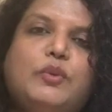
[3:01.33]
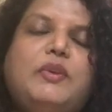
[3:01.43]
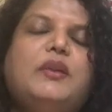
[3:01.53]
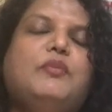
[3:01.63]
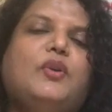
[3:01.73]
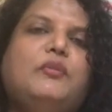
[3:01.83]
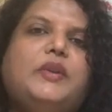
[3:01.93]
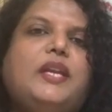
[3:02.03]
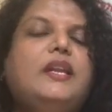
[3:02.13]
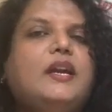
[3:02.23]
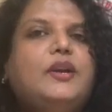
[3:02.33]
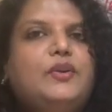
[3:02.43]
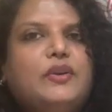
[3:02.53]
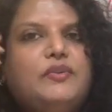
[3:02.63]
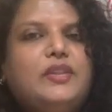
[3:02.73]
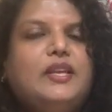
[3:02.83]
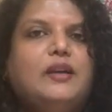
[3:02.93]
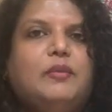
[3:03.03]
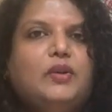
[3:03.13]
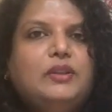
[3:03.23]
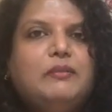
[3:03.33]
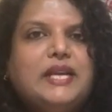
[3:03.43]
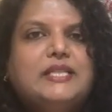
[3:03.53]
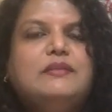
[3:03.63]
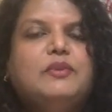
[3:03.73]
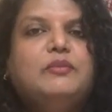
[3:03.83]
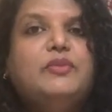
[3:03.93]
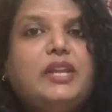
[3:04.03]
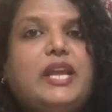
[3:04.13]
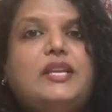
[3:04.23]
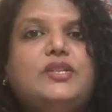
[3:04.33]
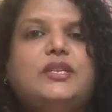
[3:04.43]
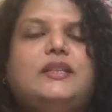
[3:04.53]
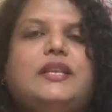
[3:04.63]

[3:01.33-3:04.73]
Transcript: would be appropriate you have to think about the maximum range